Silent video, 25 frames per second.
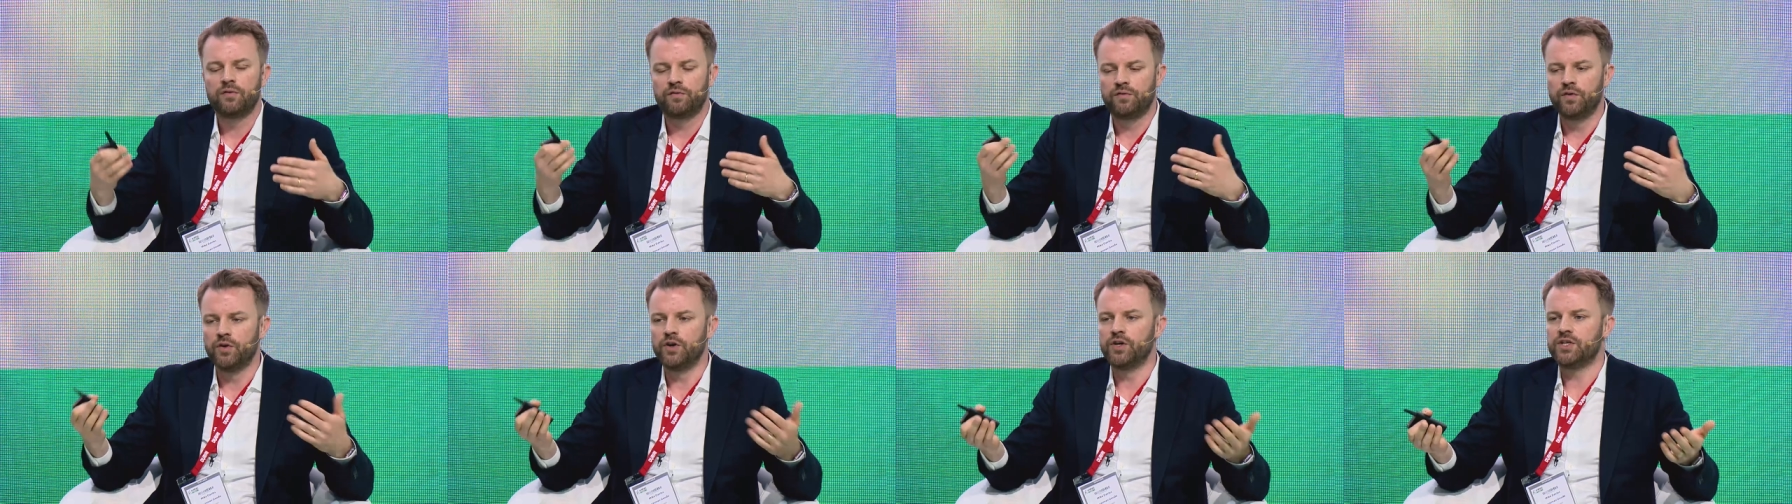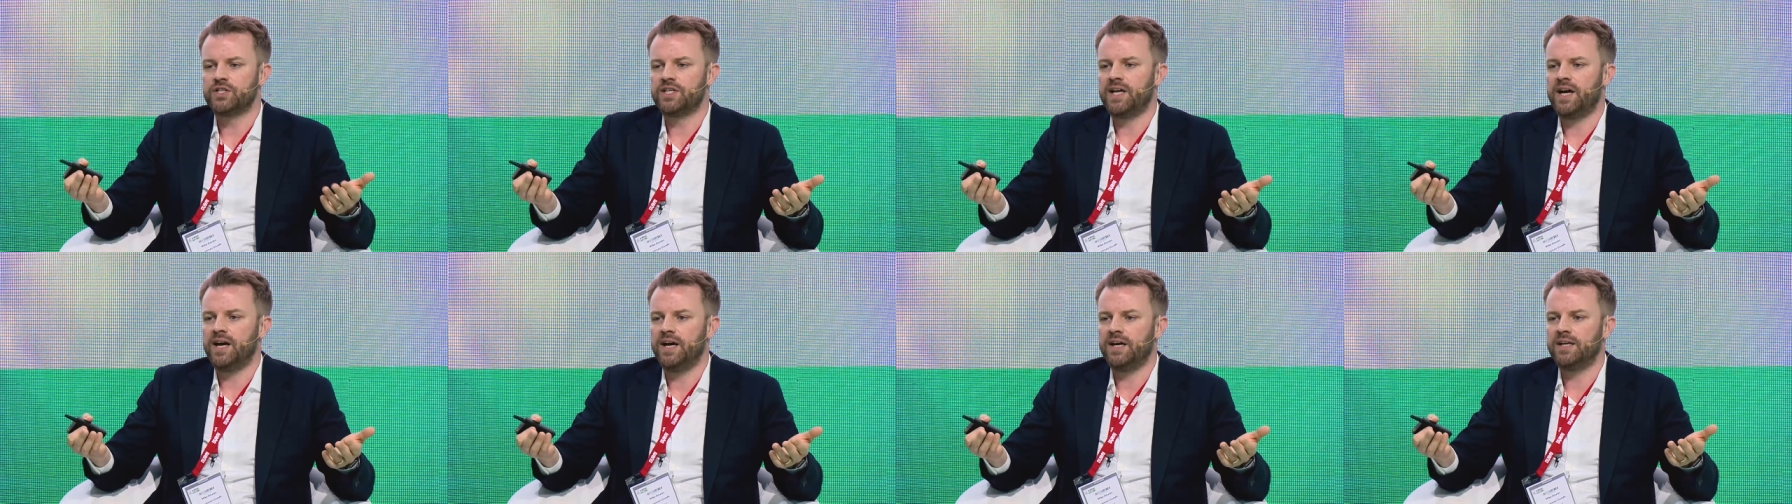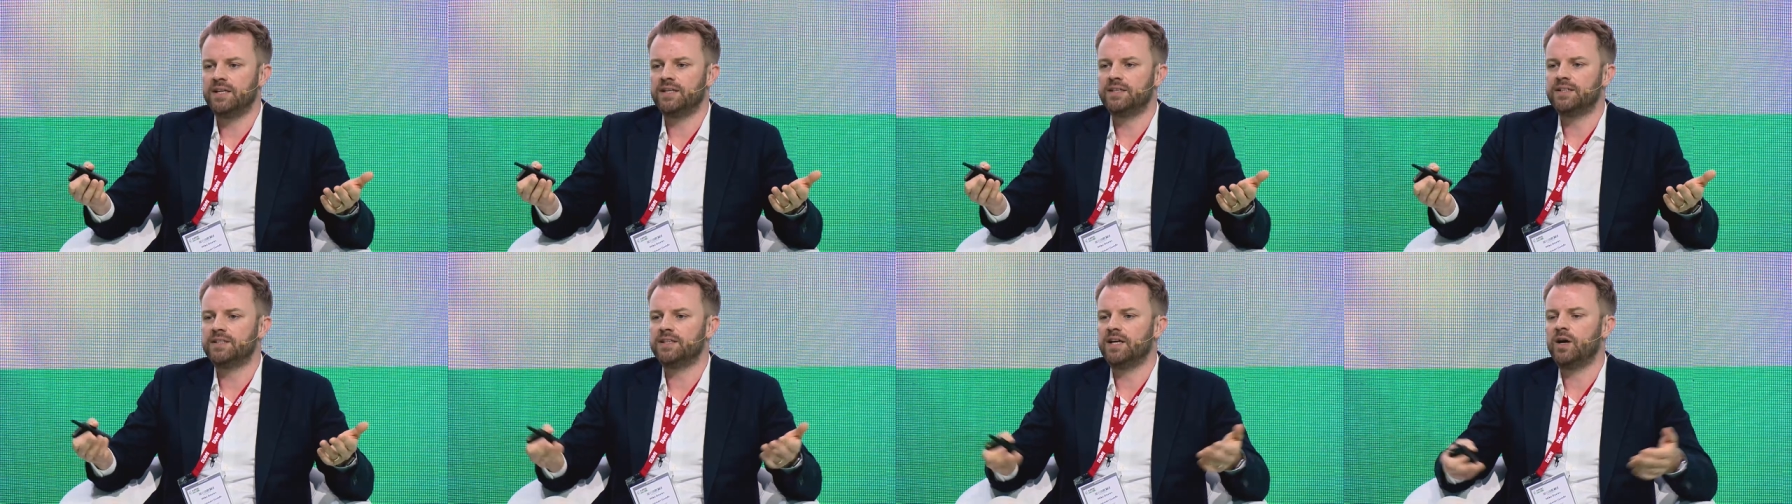
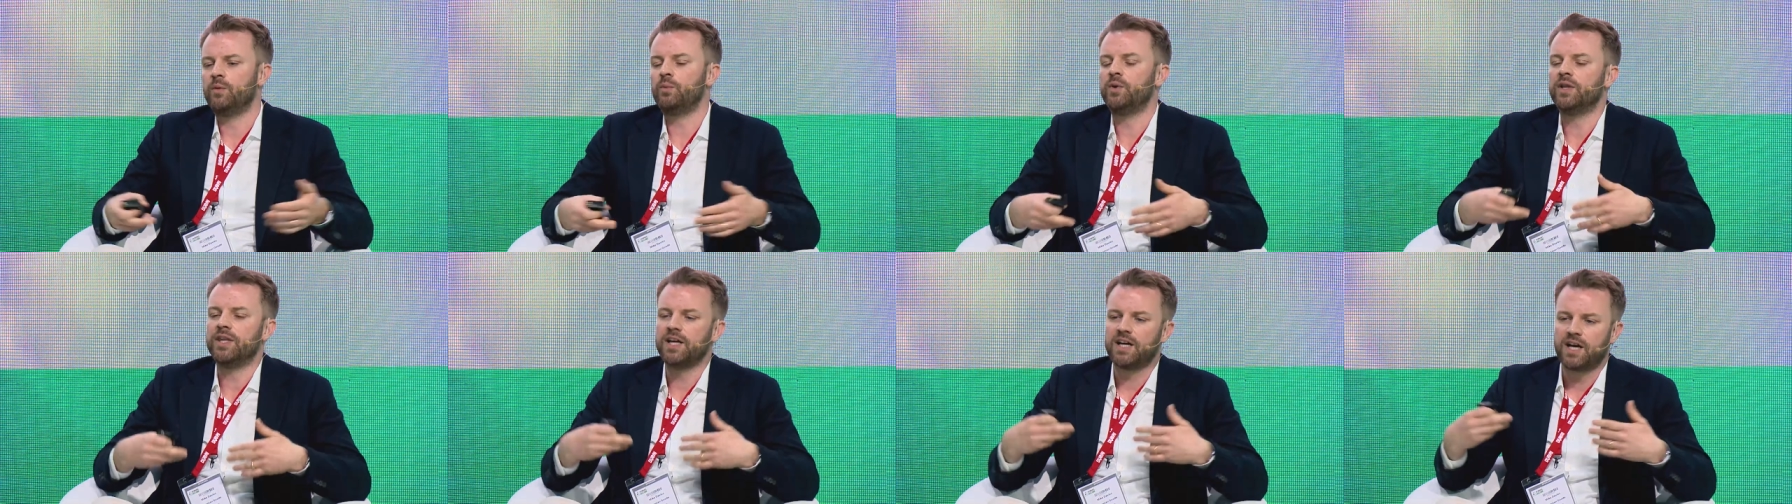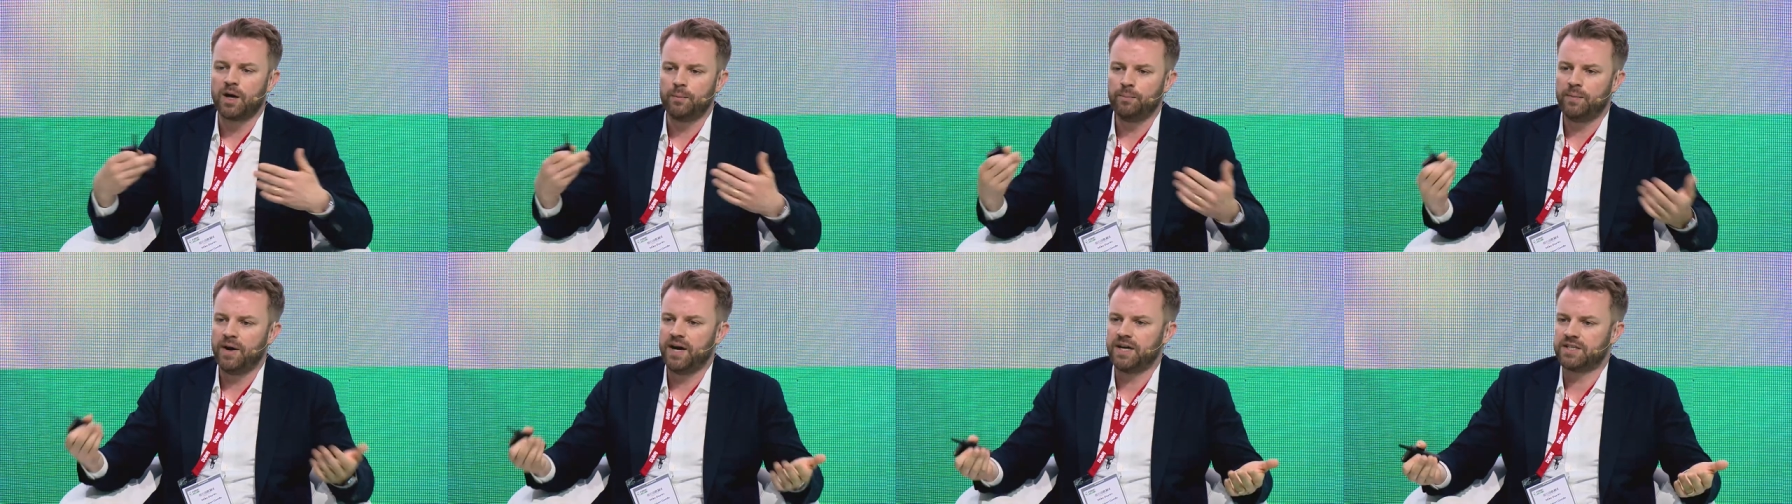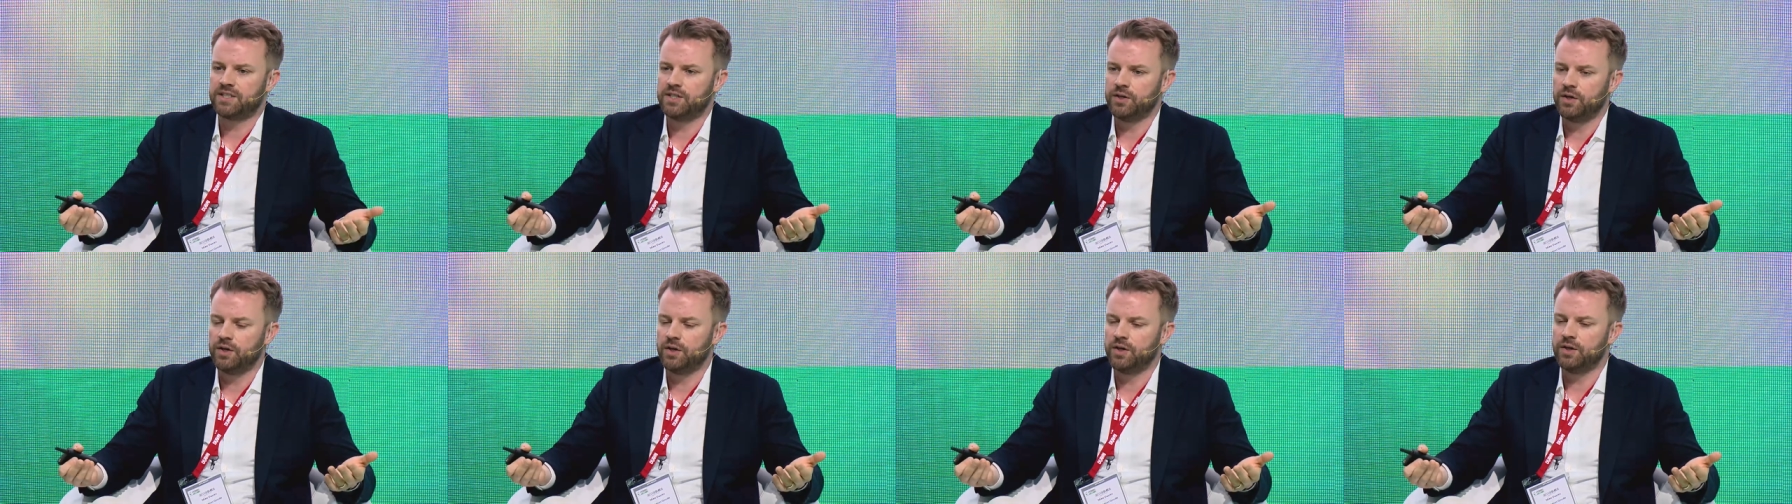firsthand, and when they come
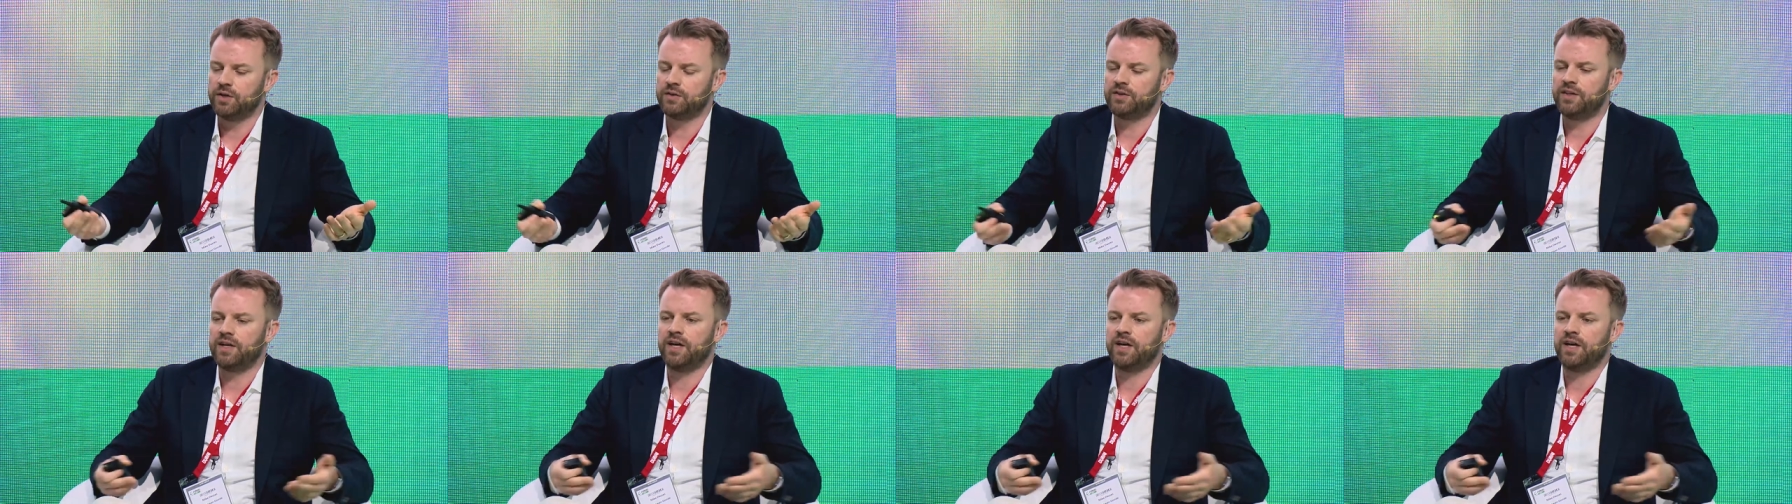back to Earth,